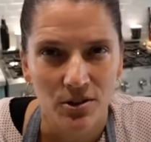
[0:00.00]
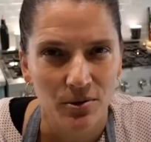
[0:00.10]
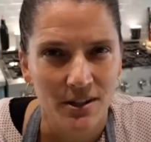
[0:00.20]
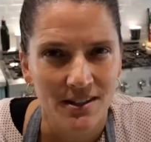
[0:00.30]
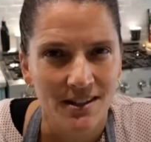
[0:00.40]

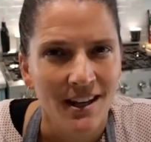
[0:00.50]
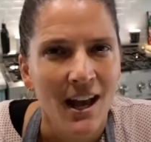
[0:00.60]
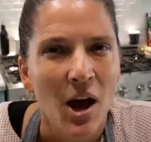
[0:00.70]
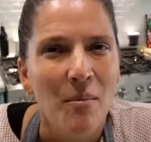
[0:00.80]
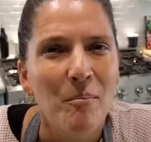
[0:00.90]
So it's
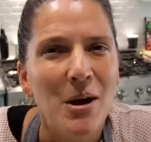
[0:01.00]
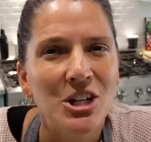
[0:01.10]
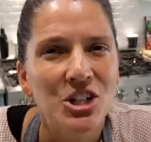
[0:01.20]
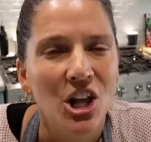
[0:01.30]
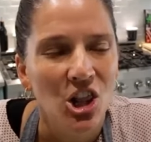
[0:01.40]

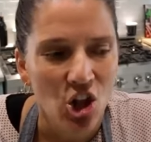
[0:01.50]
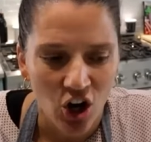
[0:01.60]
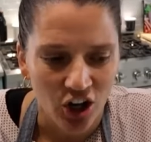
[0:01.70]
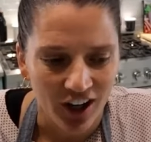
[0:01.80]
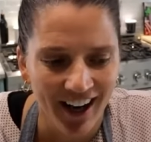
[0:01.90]
much
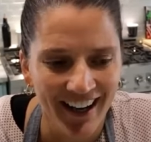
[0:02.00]
longer.